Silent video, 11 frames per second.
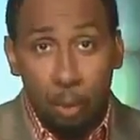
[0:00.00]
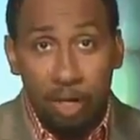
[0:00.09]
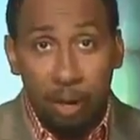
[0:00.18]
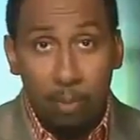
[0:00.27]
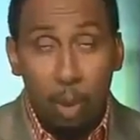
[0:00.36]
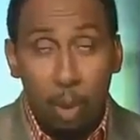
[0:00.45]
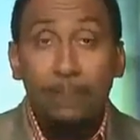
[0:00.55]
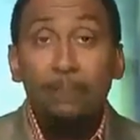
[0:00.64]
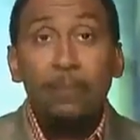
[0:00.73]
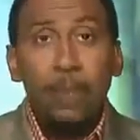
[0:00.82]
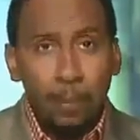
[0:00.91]
It's point number
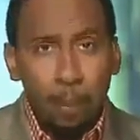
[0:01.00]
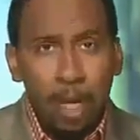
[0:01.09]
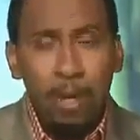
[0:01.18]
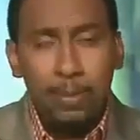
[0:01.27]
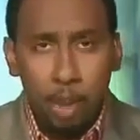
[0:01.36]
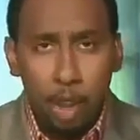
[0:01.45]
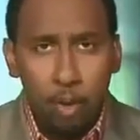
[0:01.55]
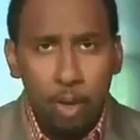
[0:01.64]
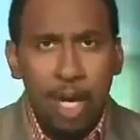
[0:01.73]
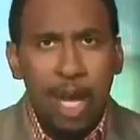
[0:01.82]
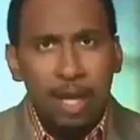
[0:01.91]
one. Point number
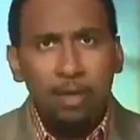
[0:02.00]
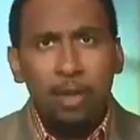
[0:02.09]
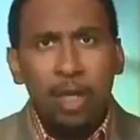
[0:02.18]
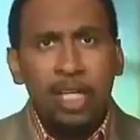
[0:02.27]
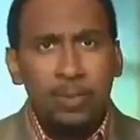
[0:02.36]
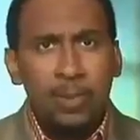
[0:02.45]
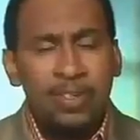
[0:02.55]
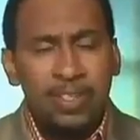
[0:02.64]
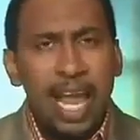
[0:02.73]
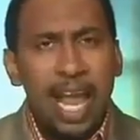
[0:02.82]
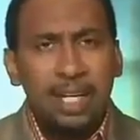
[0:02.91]
two Andrew Luck has
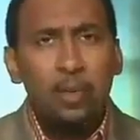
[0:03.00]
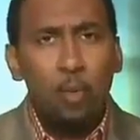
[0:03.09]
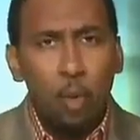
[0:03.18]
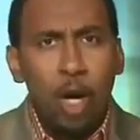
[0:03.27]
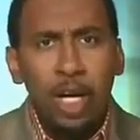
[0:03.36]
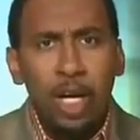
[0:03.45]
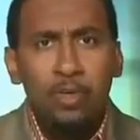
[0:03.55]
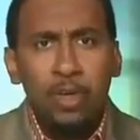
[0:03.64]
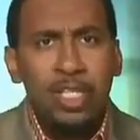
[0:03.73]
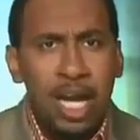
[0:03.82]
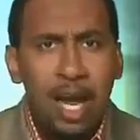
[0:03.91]
been sacked
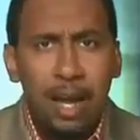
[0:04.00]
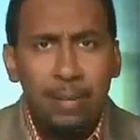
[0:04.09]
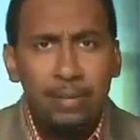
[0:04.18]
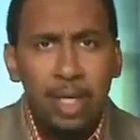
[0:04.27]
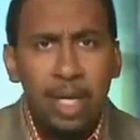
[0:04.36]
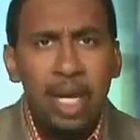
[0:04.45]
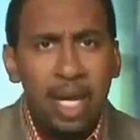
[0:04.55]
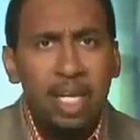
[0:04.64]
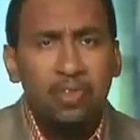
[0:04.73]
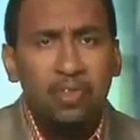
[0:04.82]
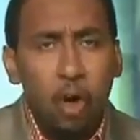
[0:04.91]
100 times
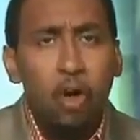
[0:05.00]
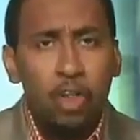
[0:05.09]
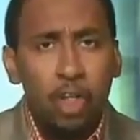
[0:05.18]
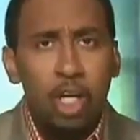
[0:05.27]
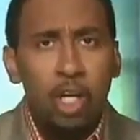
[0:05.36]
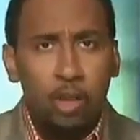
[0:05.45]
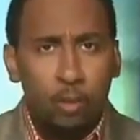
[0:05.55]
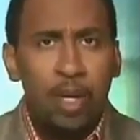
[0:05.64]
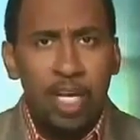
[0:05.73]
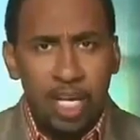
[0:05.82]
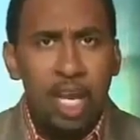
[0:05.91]
in his first
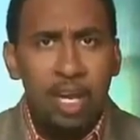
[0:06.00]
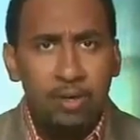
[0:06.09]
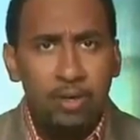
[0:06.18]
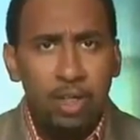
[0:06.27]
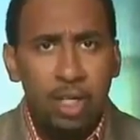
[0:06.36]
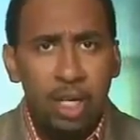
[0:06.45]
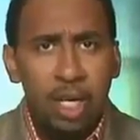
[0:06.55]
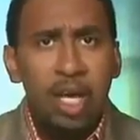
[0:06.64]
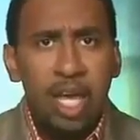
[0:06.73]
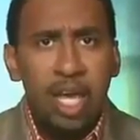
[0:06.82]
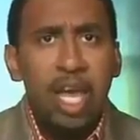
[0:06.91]
three years
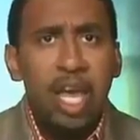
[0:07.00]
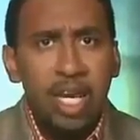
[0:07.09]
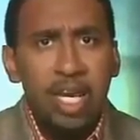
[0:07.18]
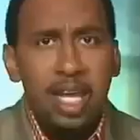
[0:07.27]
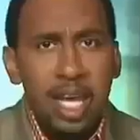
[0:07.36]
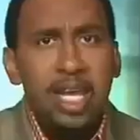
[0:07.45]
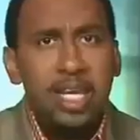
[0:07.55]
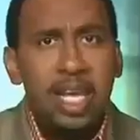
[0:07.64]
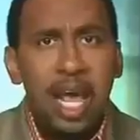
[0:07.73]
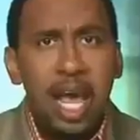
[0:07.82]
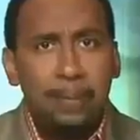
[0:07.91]
in
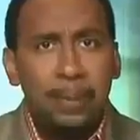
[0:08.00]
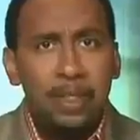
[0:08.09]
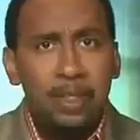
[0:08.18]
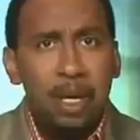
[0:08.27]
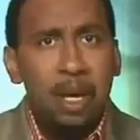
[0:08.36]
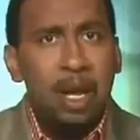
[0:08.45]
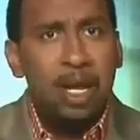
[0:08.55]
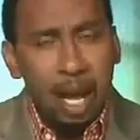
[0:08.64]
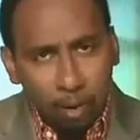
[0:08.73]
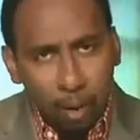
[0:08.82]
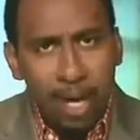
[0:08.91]
Indianapolis.
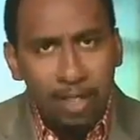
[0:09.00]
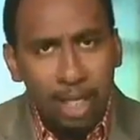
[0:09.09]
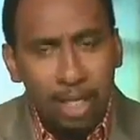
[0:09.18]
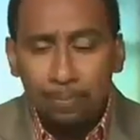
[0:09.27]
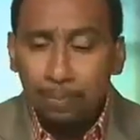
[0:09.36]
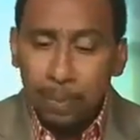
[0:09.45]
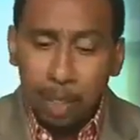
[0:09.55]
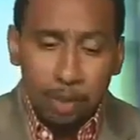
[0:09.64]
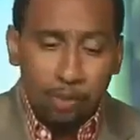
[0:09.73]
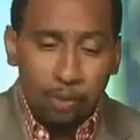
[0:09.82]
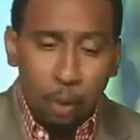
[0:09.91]
Now, granted,
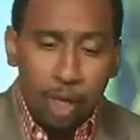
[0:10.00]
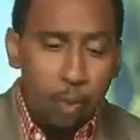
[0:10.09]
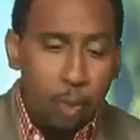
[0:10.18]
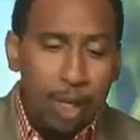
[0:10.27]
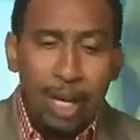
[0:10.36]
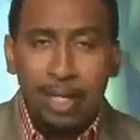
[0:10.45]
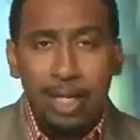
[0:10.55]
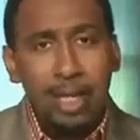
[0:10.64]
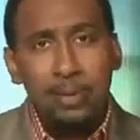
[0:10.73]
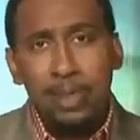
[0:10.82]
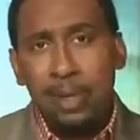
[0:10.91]
it was 41,
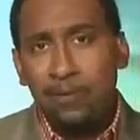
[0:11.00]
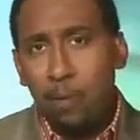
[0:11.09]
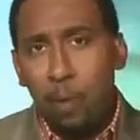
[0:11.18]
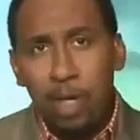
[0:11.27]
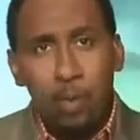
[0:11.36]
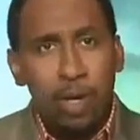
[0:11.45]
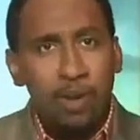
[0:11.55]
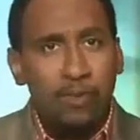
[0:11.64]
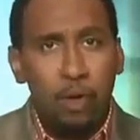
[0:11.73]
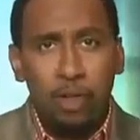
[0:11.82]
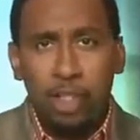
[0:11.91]
like I think it was like
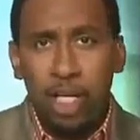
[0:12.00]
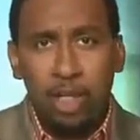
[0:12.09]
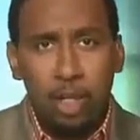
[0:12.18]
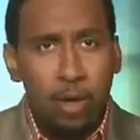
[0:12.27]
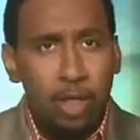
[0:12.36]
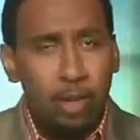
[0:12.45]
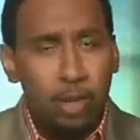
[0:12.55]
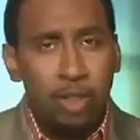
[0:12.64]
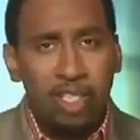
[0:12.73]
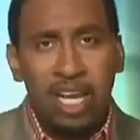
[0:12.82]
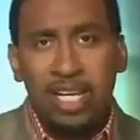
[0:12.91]
41 the first year,
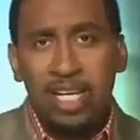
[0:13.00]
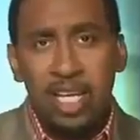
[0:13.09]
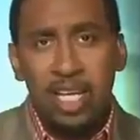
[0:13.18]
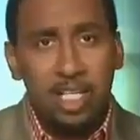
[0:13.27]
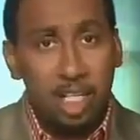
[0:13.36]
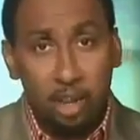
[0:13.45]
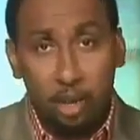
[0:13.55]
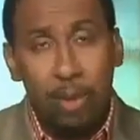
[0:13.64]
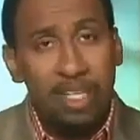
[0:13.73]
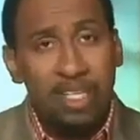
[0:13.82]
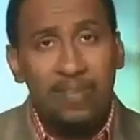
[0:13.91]
32 the second year,
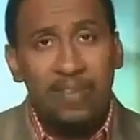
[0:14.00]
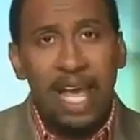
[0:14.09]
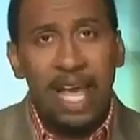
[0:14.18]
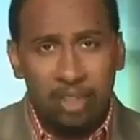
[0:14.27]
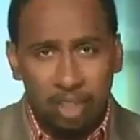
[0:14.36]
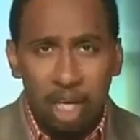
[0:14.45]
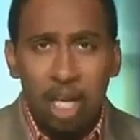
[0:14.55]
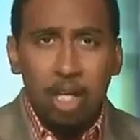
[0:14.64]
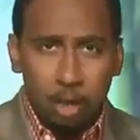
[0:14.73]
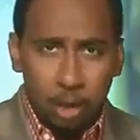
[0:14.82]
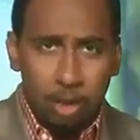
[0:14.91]
just 27 last
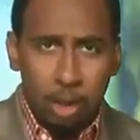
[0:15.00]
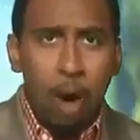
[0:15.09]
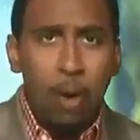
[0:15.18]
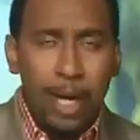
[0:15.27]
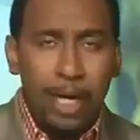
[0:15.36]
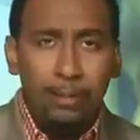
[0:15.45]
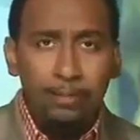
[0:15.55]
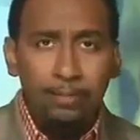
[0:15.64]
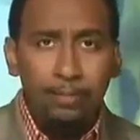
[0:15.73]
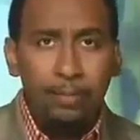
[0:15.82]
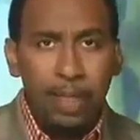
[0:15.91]
year. So it's
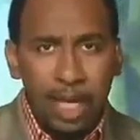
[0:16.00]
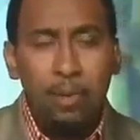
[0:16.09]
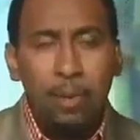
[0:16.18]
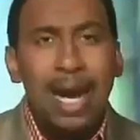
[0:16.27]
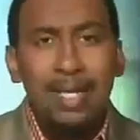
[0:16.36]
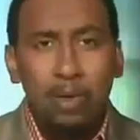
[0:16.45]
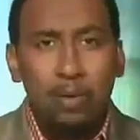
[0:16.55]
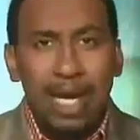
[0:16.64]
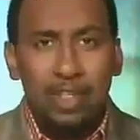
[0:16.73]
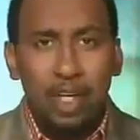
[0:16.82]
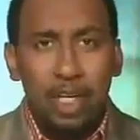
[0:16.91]
going in the right
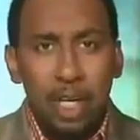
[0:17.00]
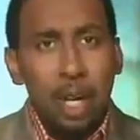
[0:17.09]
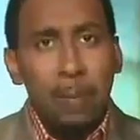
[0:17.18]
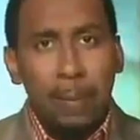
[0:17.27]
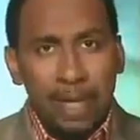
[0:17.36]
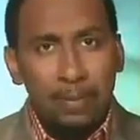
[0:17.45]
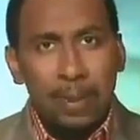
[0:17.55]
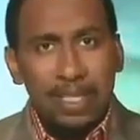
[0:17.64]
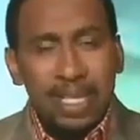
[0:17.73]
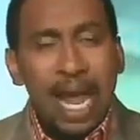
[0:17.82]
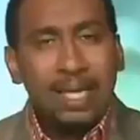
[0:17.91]
direction, but
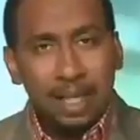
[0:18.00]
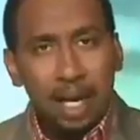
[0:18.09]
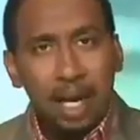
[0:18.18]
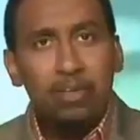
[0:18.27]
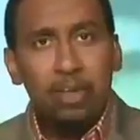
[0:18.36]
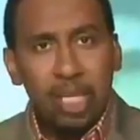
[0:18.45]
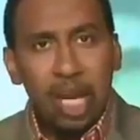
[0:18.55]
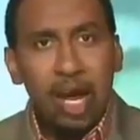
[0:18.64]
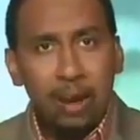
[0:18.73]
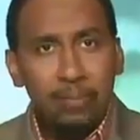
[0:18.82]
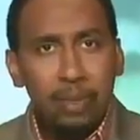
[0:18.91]
he's been sacked
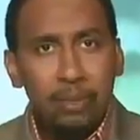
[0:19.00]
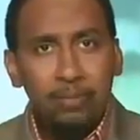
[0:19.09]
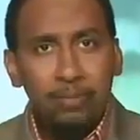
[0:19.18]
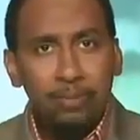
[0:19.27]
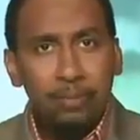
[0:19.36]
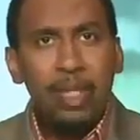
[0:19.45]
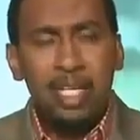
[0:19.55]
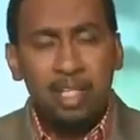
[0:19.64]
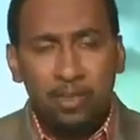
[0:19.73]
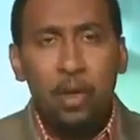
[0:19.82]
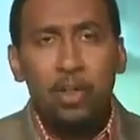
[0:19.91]
100 times
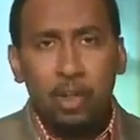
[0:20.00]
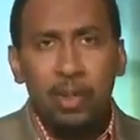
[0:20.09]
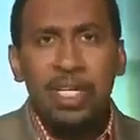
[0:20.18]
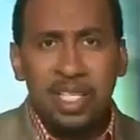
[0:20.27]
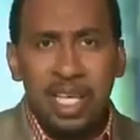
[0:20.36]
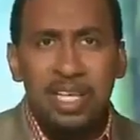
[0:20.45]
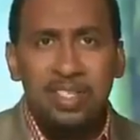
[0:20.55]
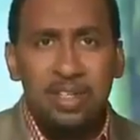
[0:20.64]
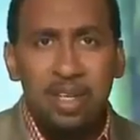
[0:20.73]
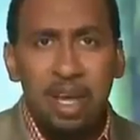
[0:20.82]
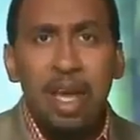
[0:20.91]
in his first three
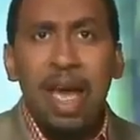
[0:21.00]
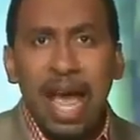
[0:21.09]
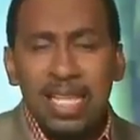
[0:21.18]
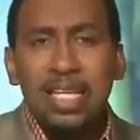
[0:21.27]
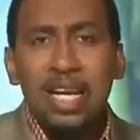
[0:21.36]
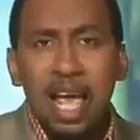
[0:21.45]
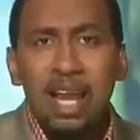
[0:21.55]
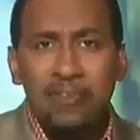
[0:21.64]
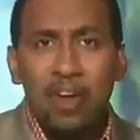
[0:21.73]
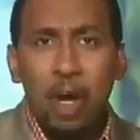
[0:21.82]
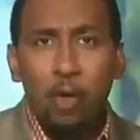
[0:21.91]
seasons as an
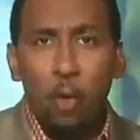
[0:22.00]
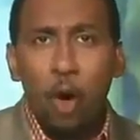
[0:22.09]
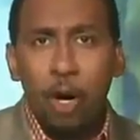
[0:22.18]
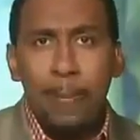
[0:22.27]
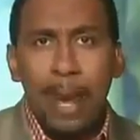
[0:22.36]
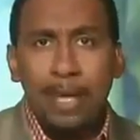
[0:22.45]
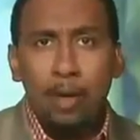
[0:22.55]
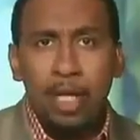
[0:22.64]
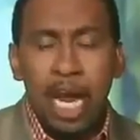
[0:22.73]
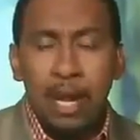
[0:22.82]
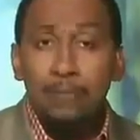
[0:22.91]
NFL
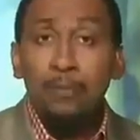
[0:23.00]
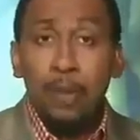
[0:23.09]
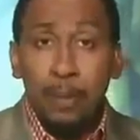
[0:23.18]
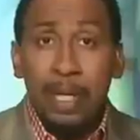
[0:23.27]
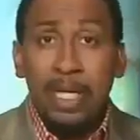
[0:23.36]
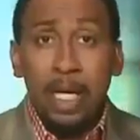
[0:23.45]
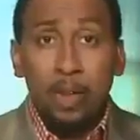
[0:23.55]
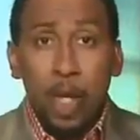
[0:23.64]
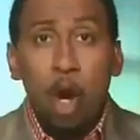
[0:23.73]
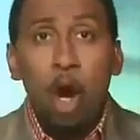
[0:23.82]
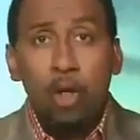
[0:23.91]
quarterback, okay?
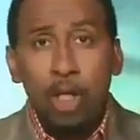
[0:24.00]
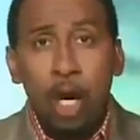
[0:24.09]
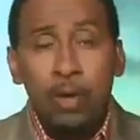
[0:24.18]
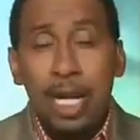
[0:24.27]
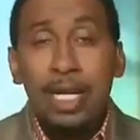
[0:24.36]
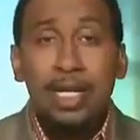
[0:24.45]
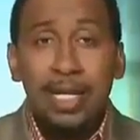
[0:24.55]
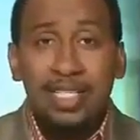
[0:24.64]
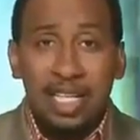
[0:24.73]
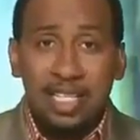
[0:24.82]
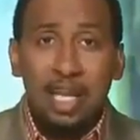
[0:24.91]
Because we all know that
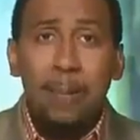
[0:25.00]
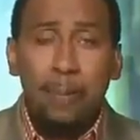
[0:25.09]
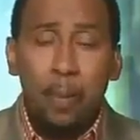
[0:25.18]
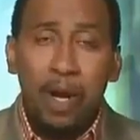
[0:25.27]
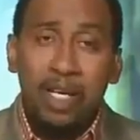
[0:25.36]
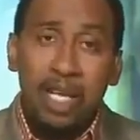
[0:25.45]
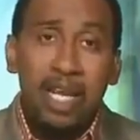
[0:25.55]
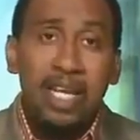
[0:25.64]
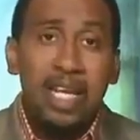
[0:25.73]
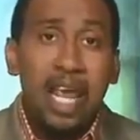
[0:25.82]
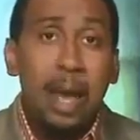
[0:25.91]
at least at some point,
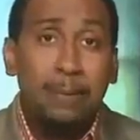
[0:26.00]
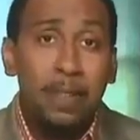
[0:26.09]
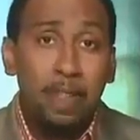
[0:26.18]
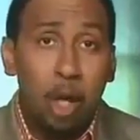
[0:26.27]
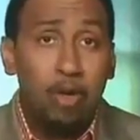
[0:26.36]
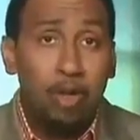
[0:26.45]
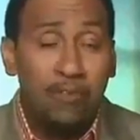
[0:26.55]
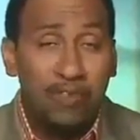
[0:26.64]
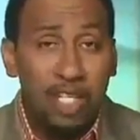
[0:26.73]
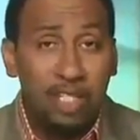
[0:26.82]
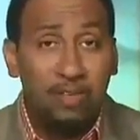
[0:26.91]
the Indianapolis
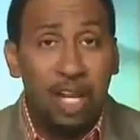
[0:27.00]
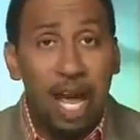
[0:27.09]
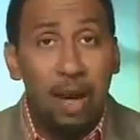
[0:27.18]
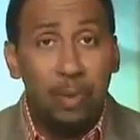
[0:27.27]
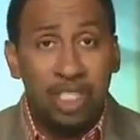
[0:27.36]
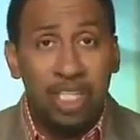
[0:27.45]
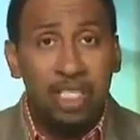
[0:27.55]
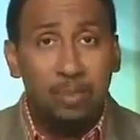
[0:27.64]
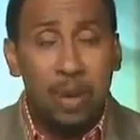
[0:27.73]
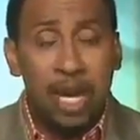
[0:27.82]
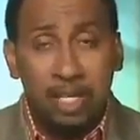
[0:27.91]
Colts offensive line was
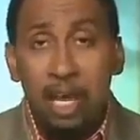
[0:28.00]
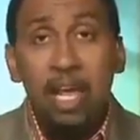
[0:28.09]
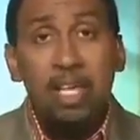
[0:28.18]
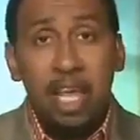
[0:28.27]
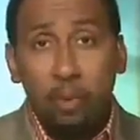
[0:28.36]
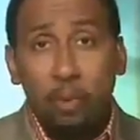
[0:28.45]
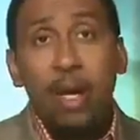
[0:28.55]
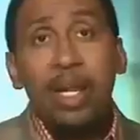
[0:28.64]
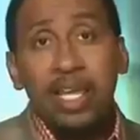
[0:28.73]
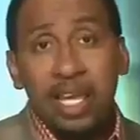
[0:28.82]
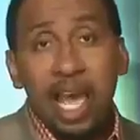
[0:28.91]
suspect. Their
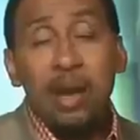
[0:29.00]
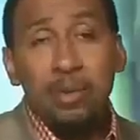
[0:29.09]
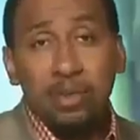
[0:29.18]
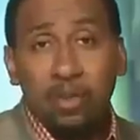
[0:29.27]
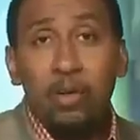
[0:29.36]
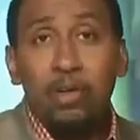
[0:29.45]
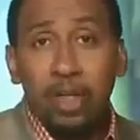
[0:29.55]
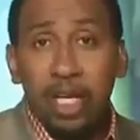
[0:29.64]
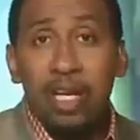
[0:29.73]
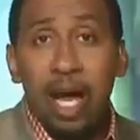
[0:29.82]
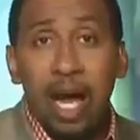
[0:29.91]
running game was
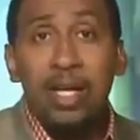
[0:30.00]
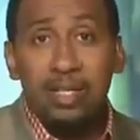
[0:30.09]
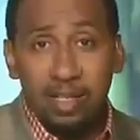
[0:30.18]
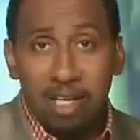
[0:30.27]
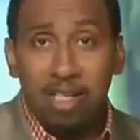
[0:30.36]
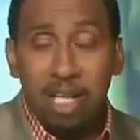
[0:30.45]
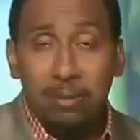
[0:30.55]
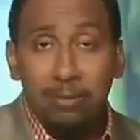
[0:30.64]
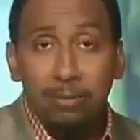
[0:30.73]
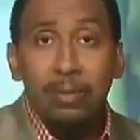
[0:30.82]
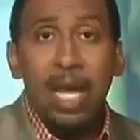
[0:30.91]
virtually non
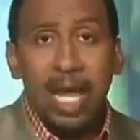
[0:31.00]
existent.